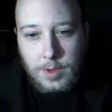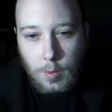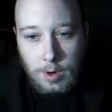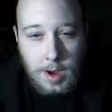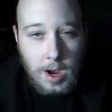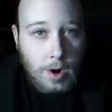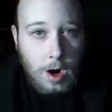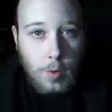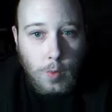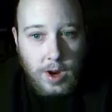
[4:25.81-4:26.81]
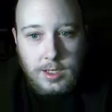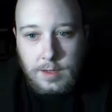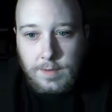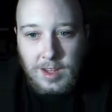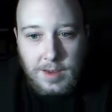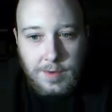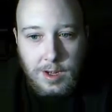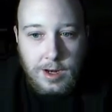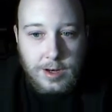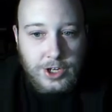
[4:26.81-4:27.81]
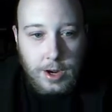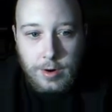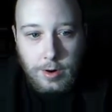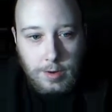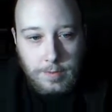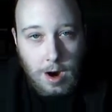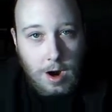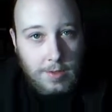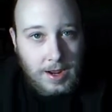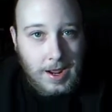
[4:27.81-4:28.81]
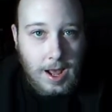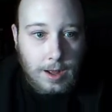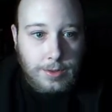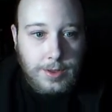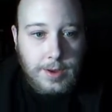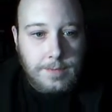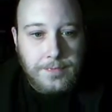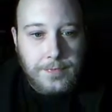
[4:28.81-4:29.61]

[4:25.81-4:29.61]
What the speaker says: What about our ways of living in general? Are they healthy?